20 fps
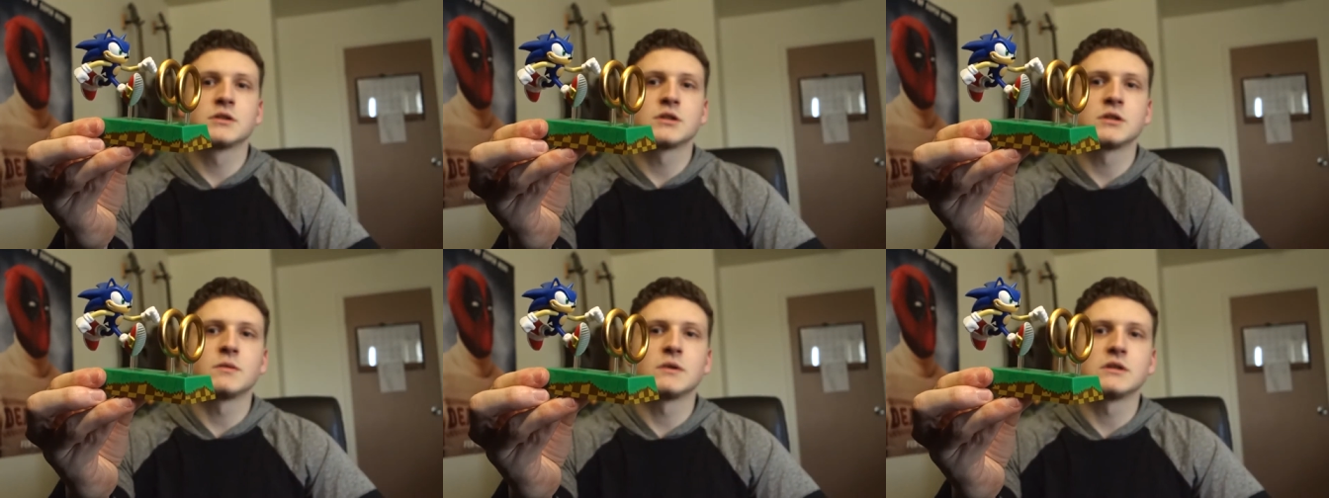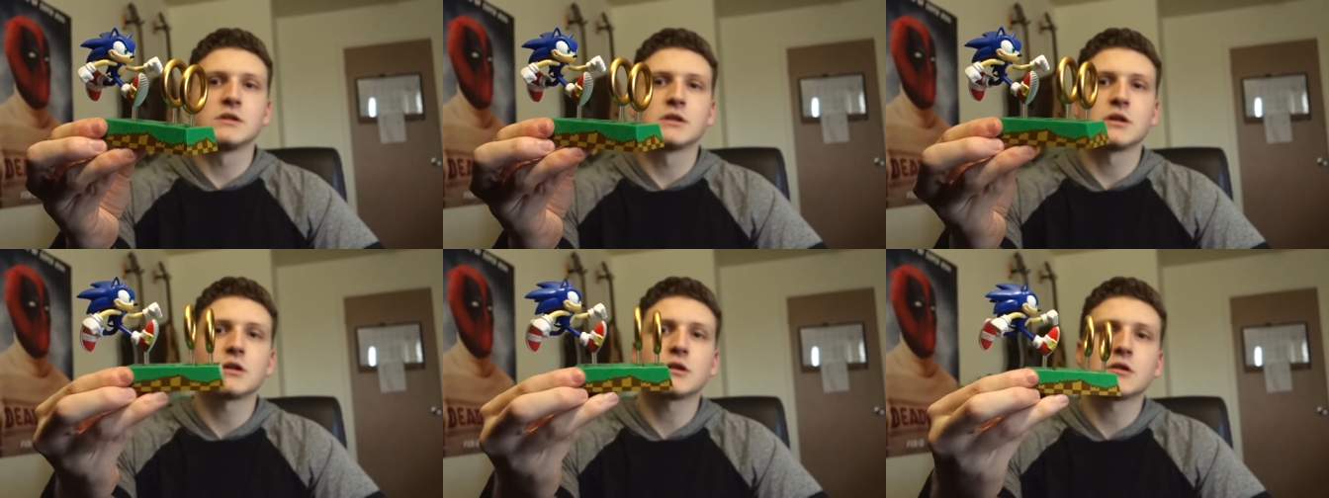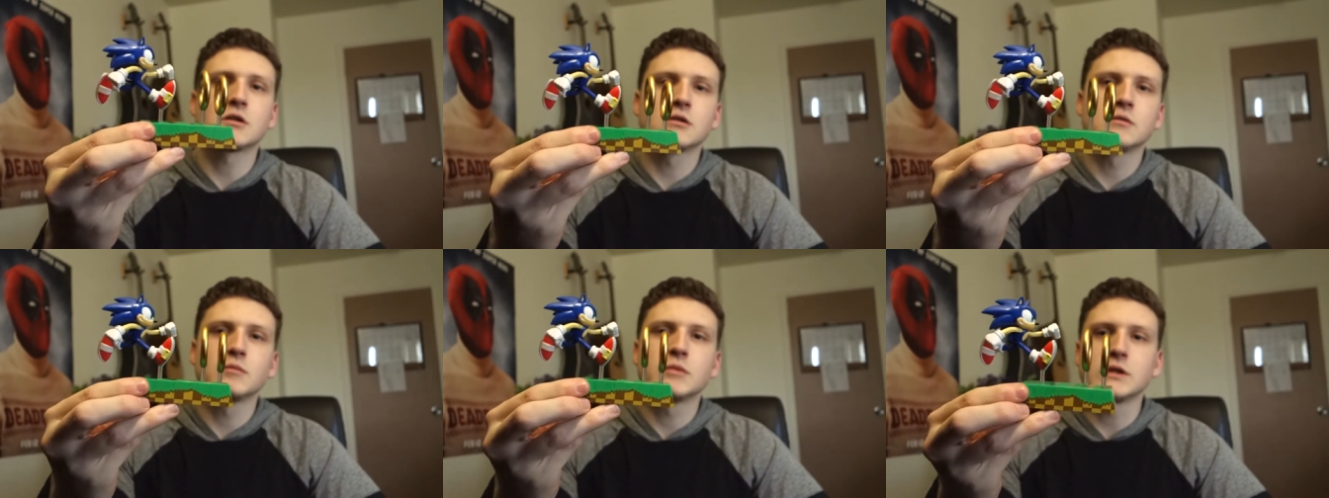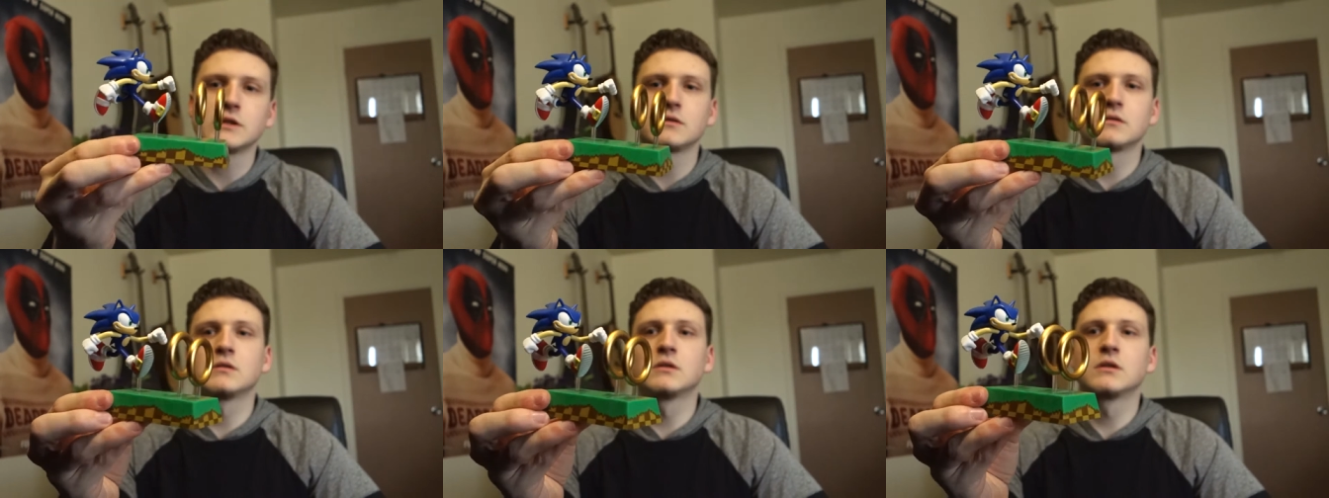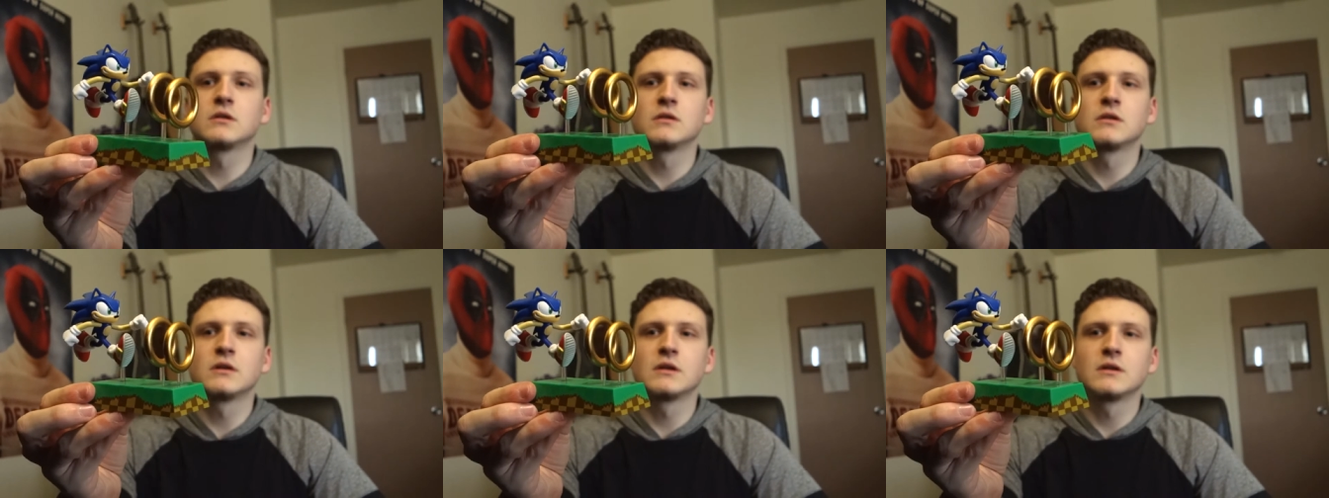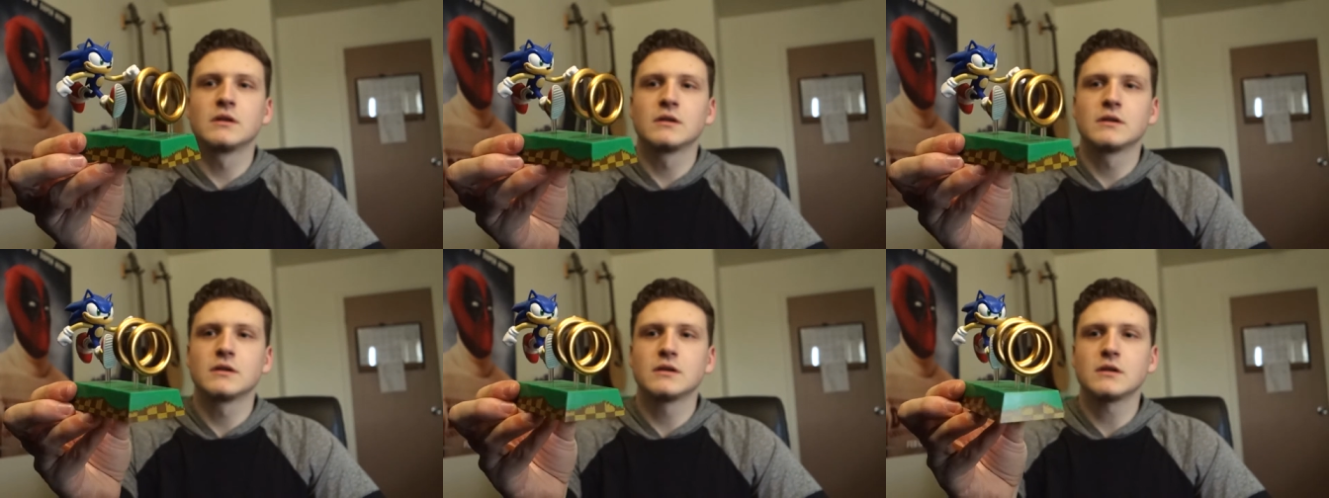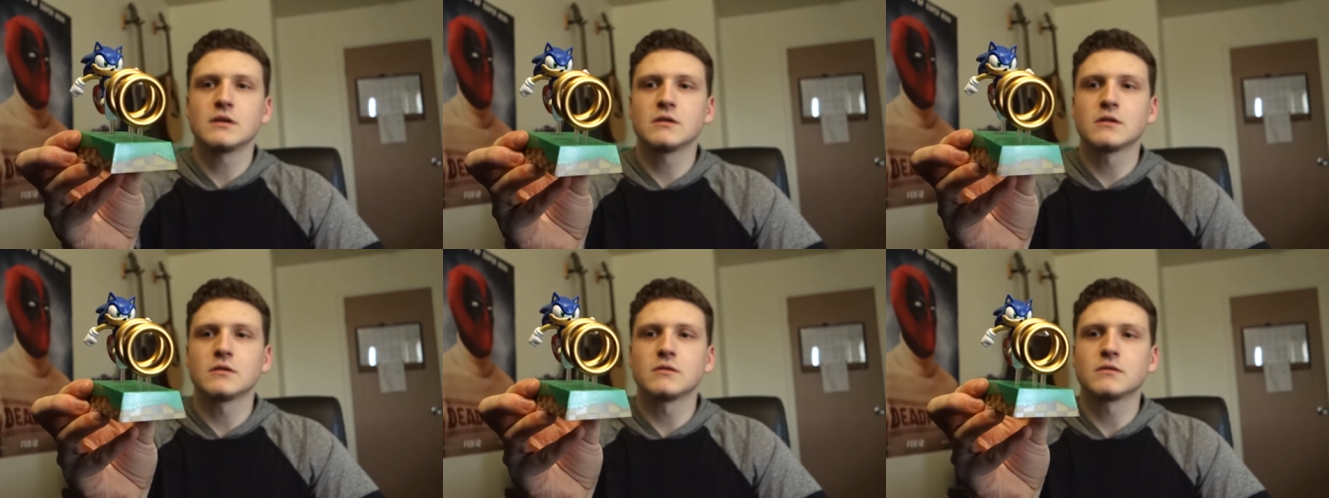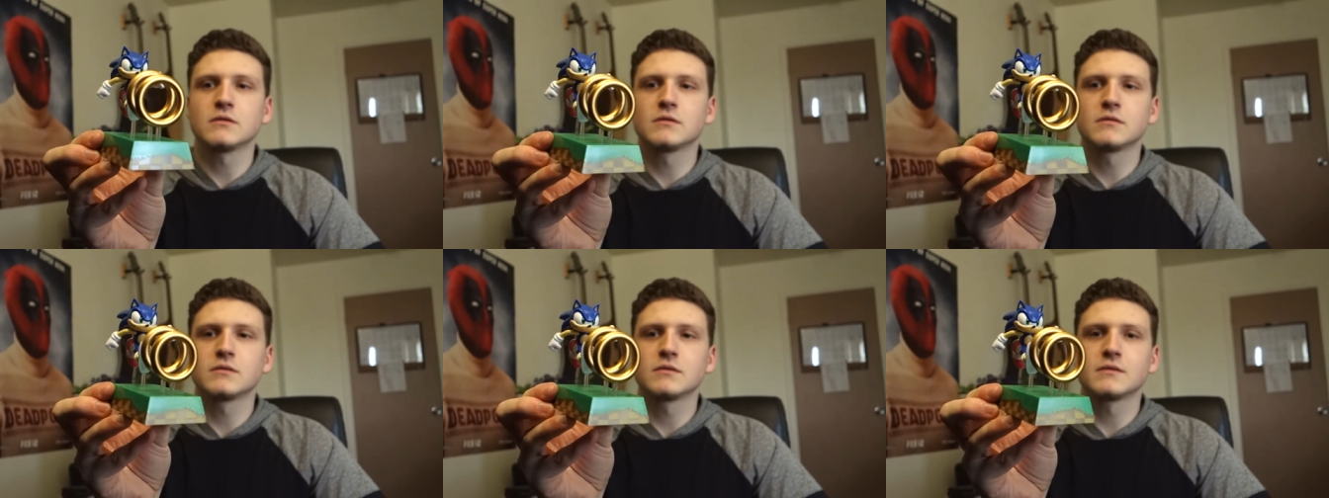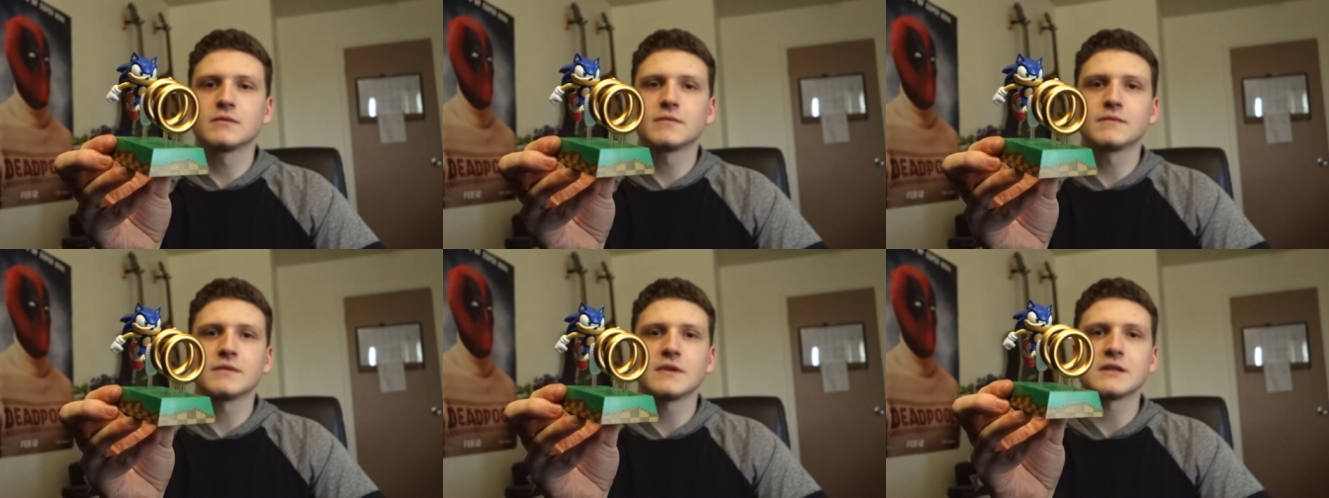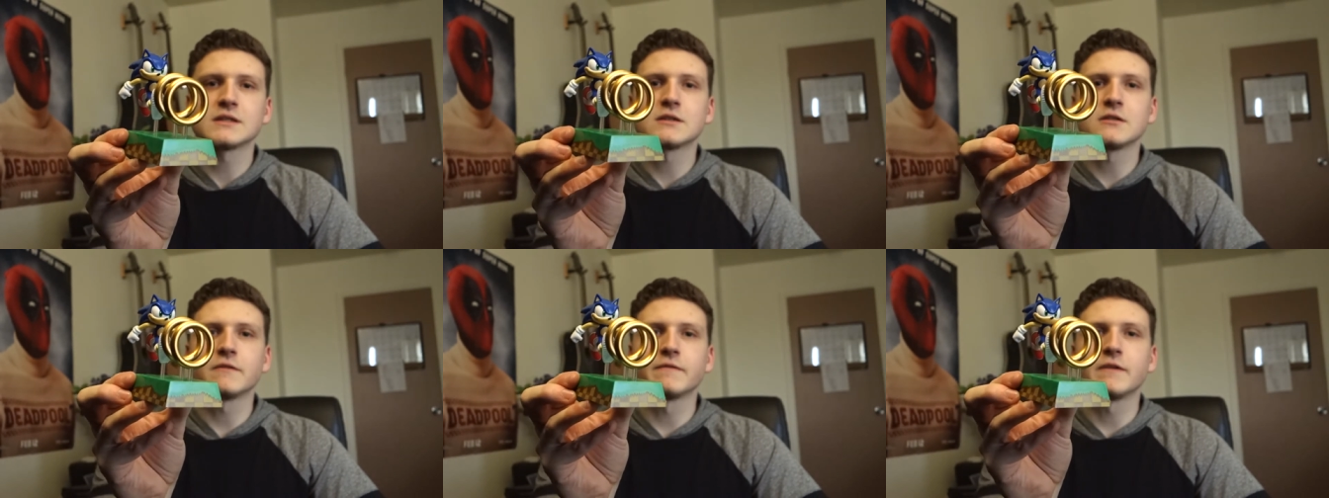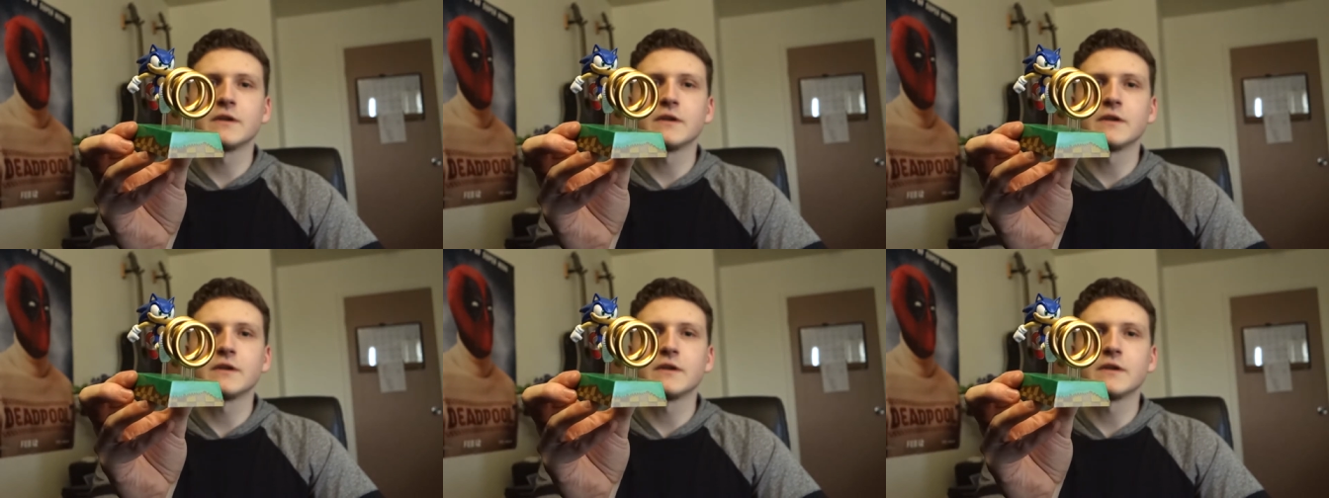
been turned, but I don't know. Nice little